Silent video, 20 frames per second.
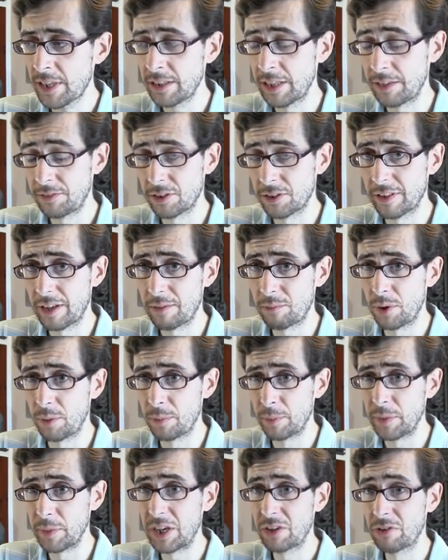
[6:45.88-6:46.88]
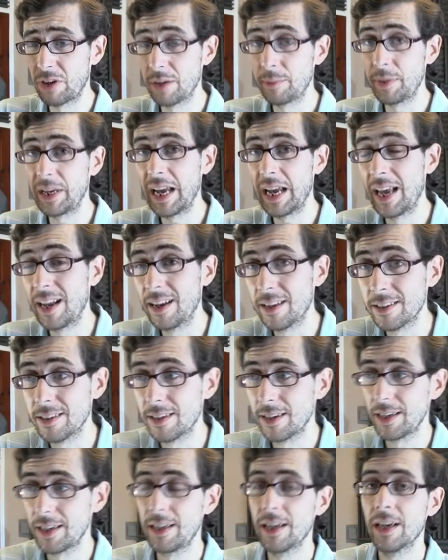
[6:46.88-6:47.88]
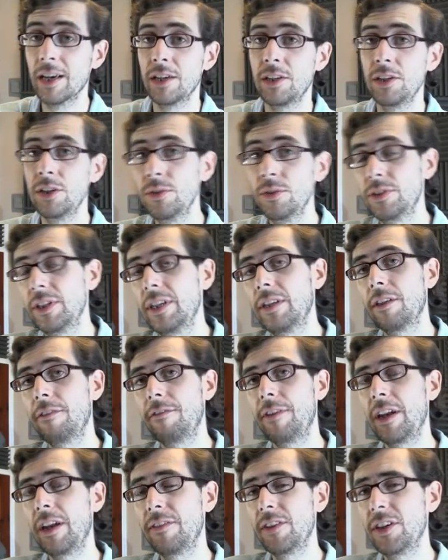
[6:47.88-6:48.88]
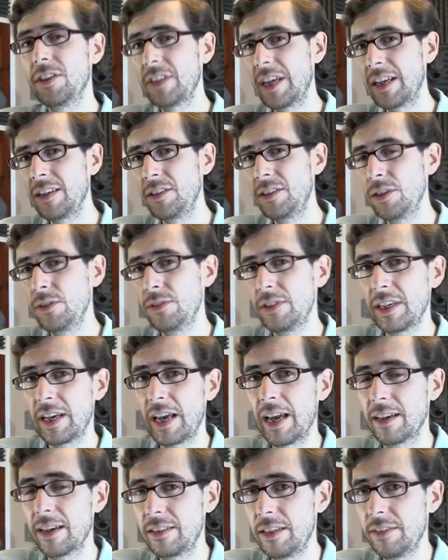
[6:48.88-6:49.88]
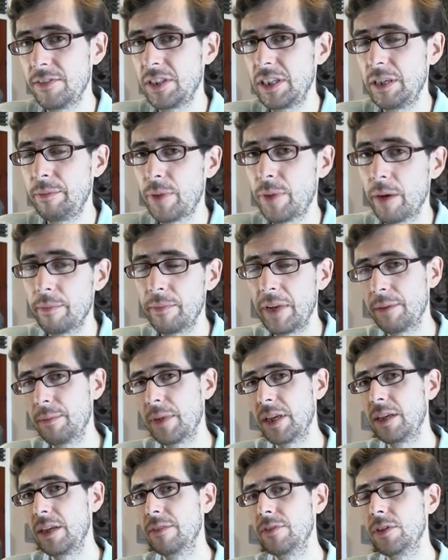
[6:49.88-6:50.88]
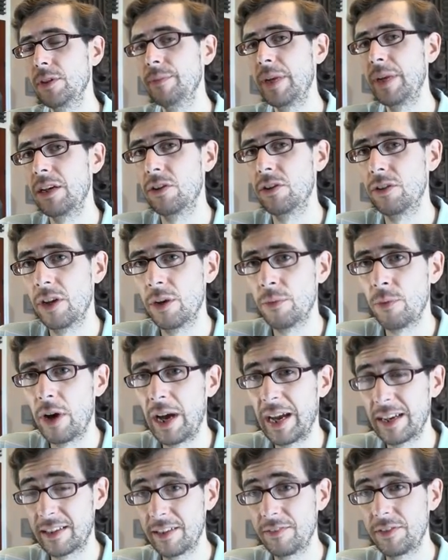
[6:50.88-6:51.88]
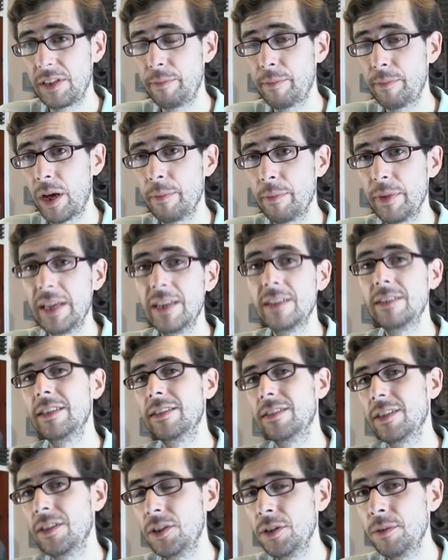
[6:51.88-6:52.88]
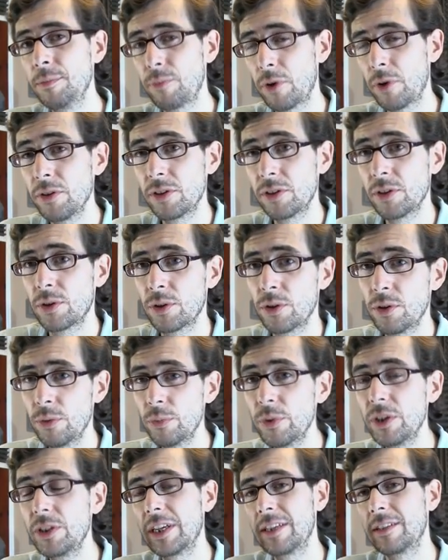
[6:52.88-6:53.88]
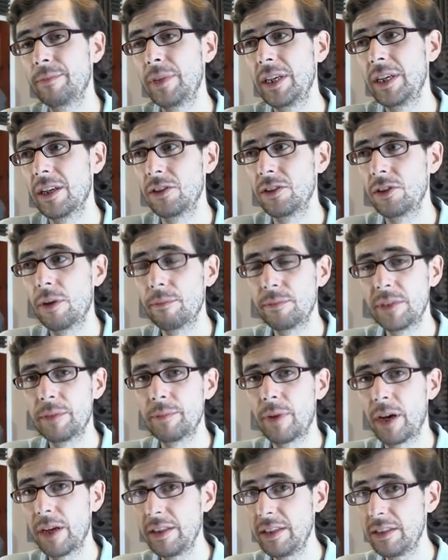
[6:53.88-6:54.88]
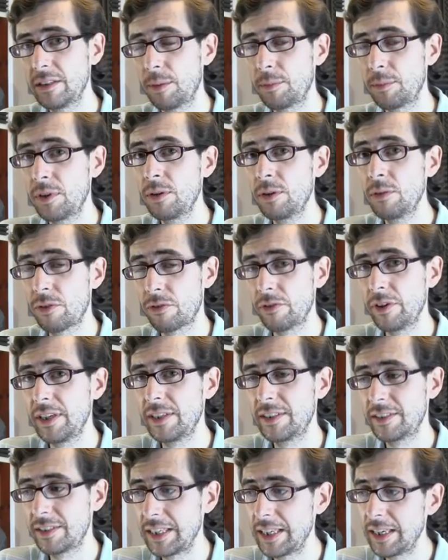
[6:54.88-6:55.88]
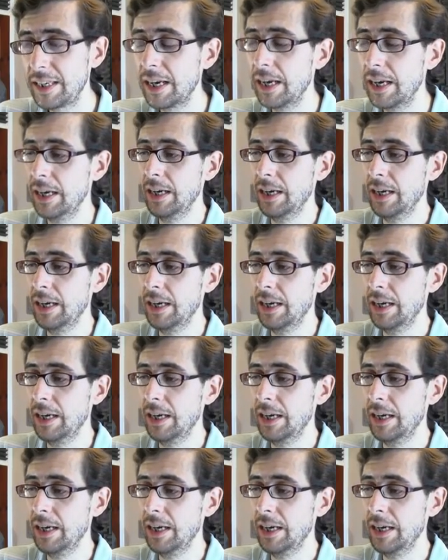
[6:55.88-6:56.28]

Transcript: they solved that problem incredibly elegantly using the Fediverse and using ActivityPub. Now, many of you may not know what ActivityPub is. It's a new protocol which has been adopted by the W3C